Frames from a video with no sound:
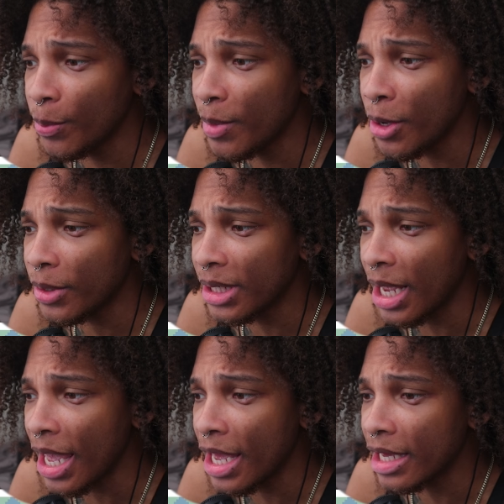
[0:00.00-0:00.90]
milk, and
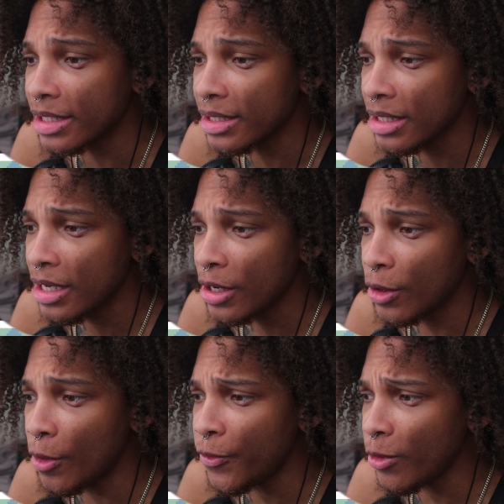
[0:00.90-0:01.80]
eggs.
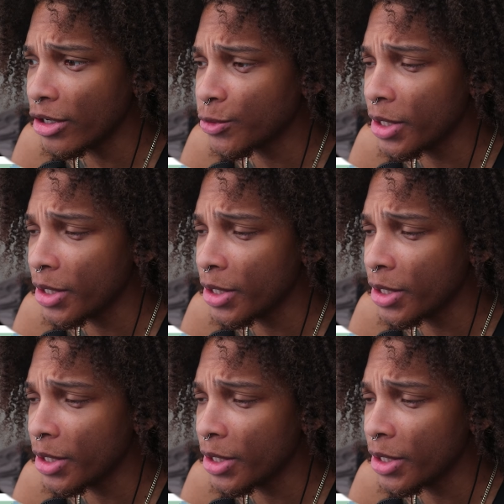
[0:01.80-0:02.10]
Go for it,